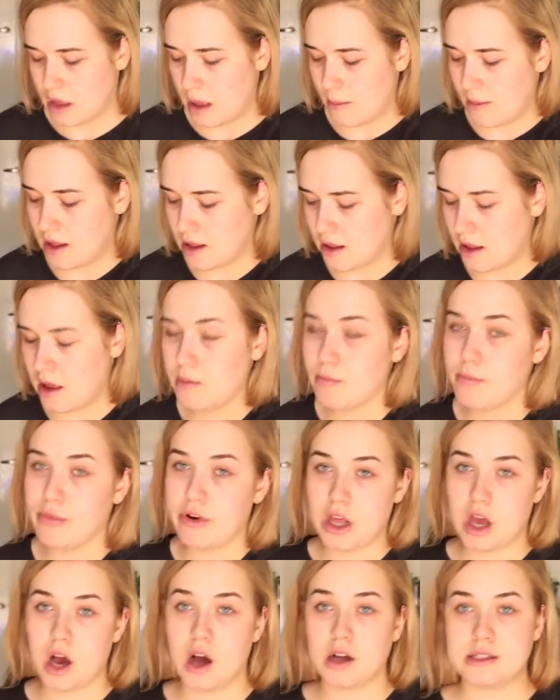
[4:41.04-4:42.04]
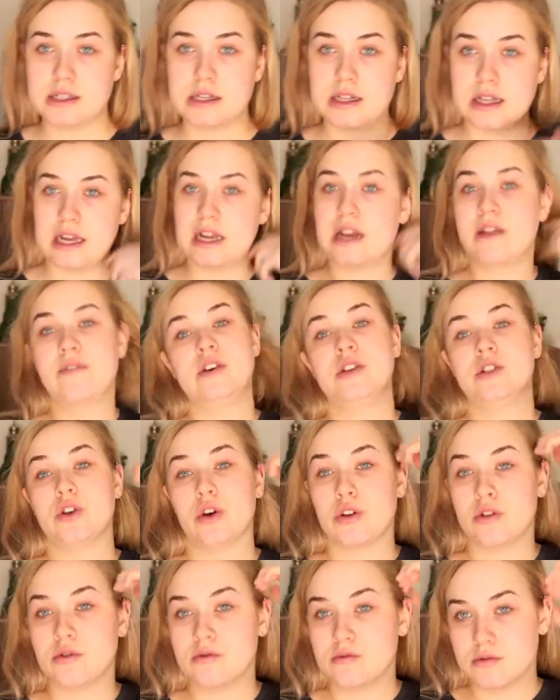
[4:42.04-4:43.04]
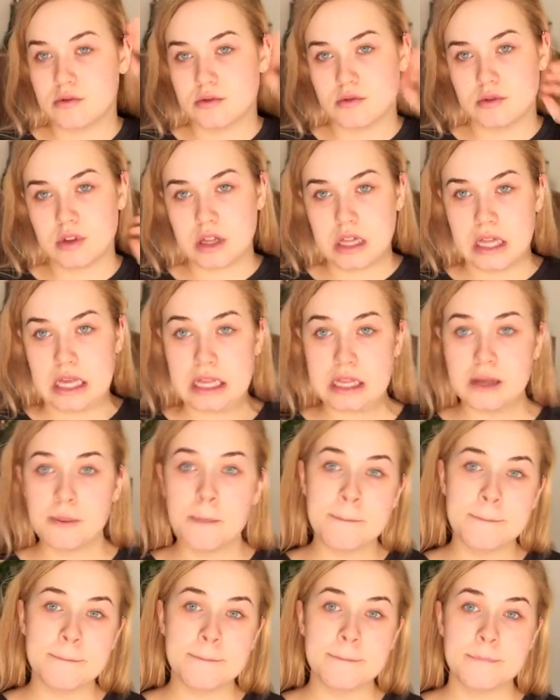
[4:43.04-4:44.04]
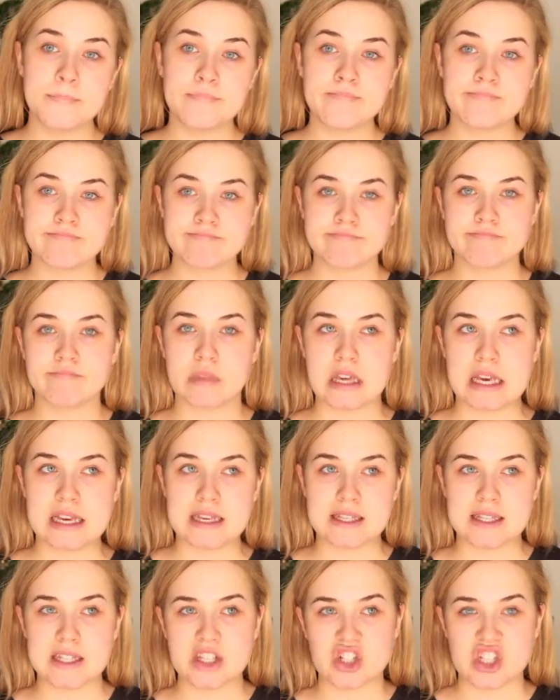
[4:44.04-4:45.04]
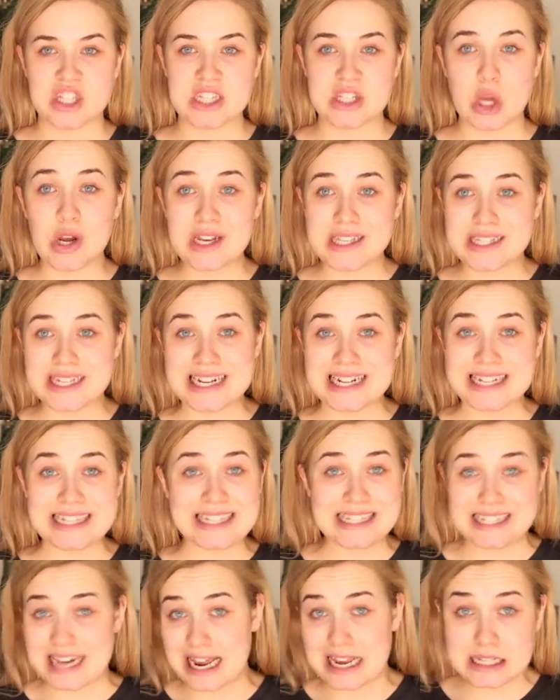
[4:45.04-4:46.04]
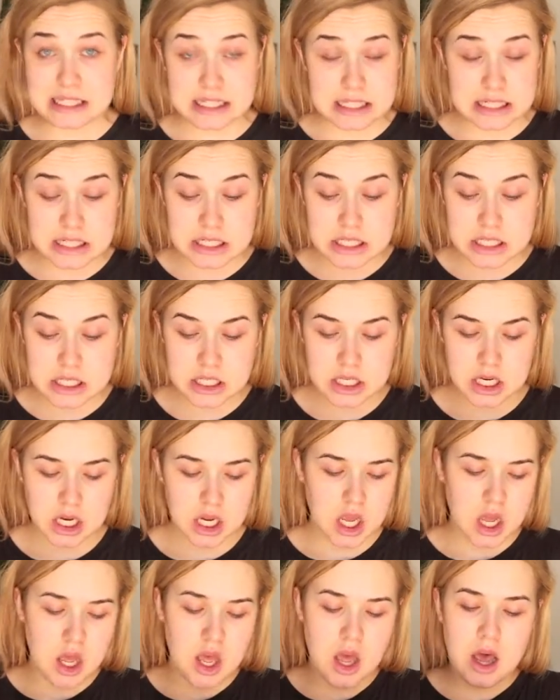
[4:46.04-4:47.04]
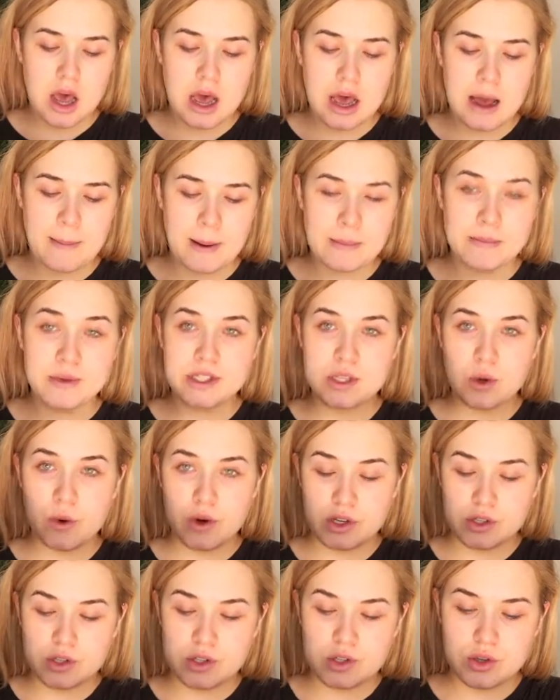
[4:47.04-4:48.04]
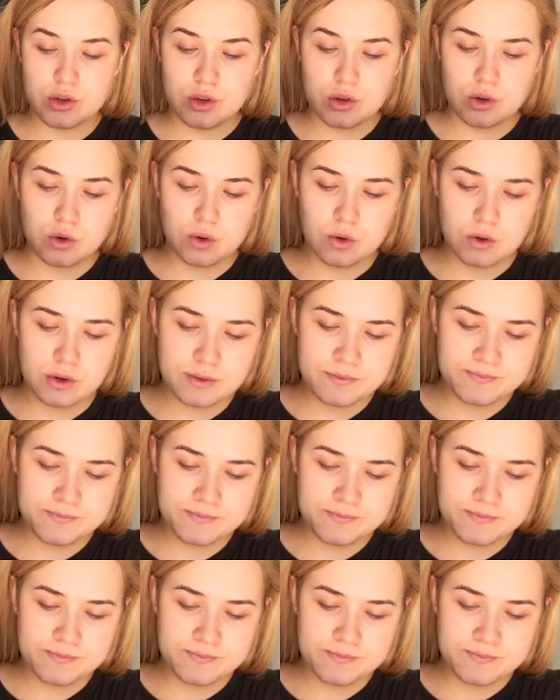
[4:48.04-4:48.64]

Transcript: mean, they're pretty hard to clean if you don't clean them because it just soaks in and stains it. I'm just going to